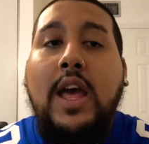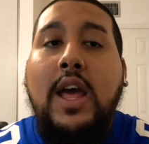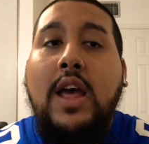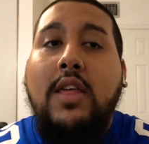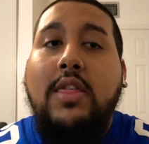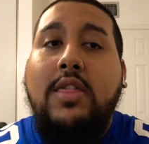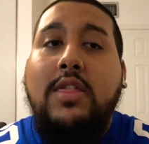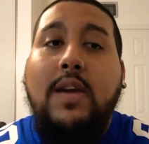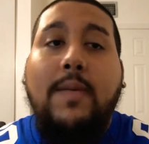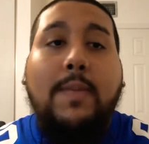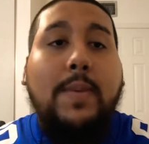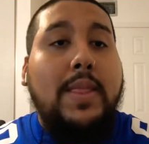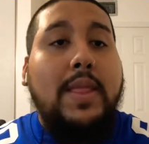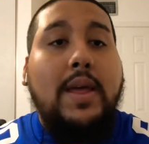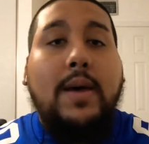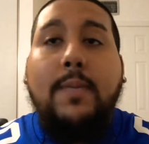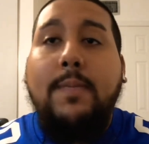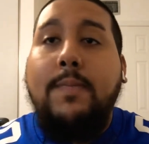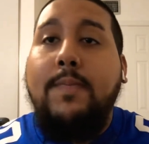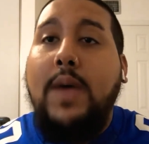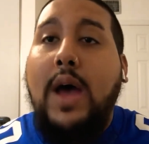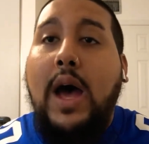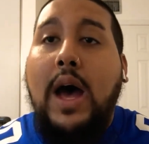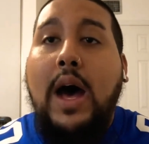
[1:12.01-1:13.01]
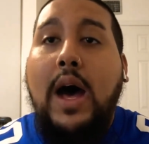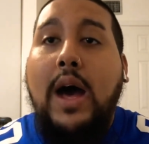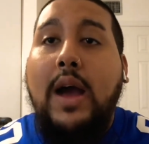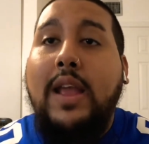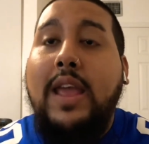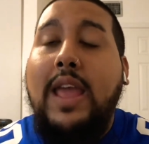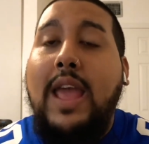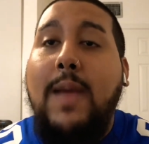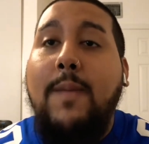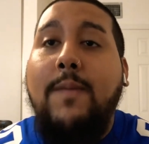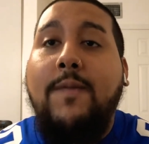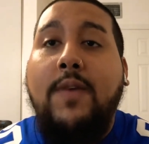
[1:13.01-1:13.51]
Some of them
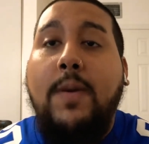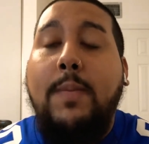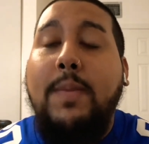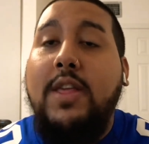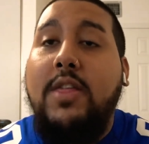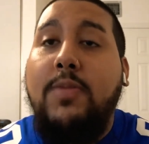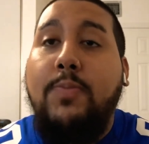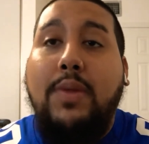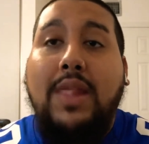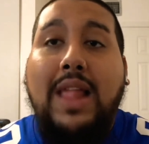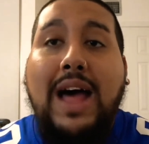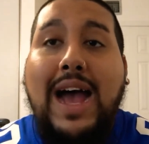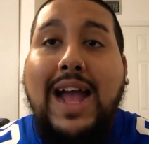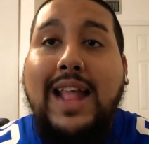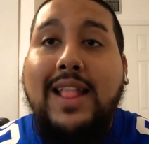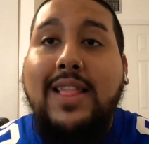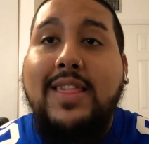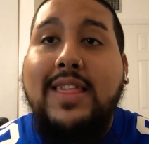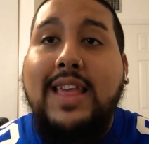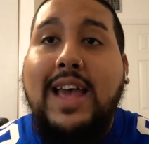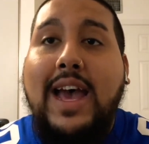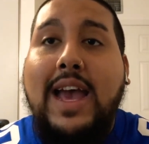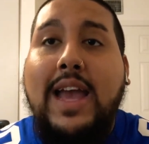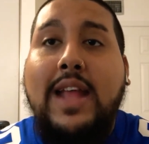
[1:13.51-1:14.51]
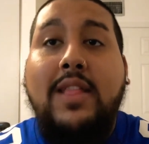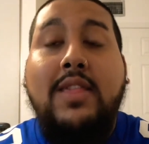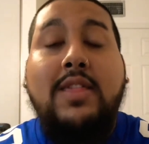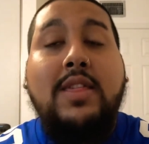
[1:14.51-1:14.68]
came from his blind side.